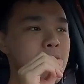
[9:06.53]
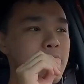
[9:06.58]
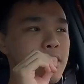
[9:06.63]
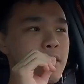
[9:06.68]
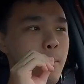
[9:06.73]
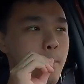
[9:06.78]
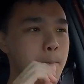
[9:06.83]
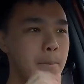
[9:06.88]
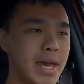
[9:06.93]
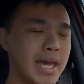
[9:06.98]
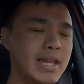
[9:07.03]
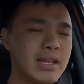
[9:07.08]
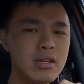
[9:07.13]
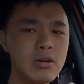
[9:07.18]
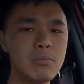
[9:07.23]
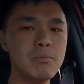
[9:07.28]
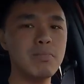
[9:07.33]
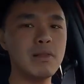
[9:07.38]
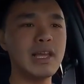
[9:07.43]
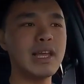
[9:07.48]
the main
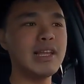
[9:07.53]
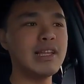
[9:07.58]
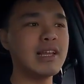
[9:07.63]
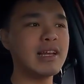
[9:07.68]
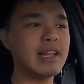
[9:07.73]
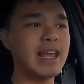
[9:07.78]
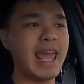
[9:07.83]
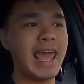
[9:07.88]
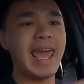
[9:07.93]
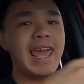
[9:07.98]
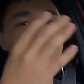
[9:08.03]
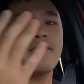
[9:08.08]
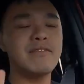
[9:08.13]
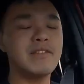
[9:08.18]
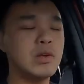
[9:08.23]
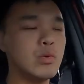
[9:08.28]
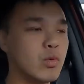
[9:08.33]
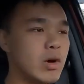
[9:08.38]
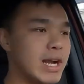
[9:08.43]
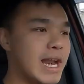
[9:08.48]
complaint that
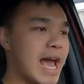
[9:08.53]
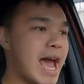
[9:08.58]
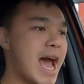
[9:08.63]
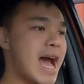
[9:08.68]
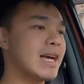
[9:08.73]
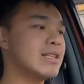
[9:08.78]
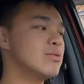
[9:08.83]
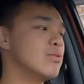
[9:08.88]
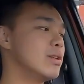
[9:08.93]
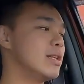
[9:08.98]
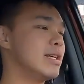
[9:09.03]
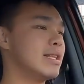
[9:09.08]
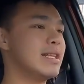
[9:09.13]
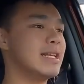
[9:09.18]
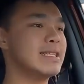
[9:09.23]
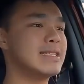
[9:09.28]
everyone has with it